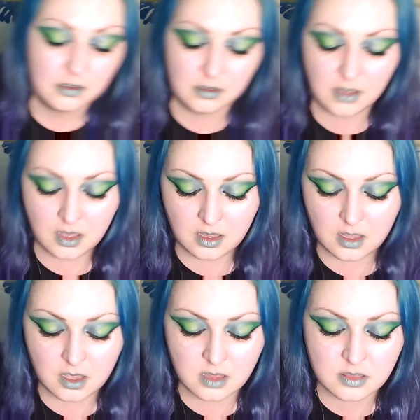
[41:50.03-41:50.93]
Okay,
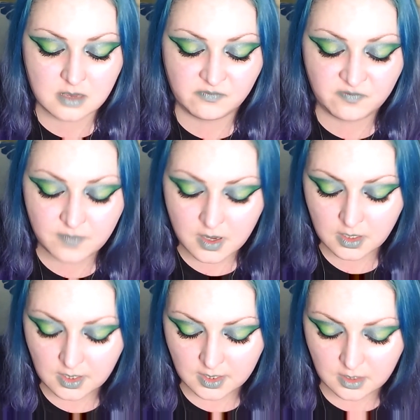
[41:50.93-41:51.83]
and then
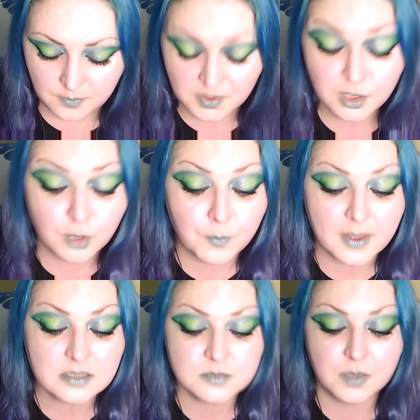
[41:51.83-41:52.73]
finally I'm going to go back to my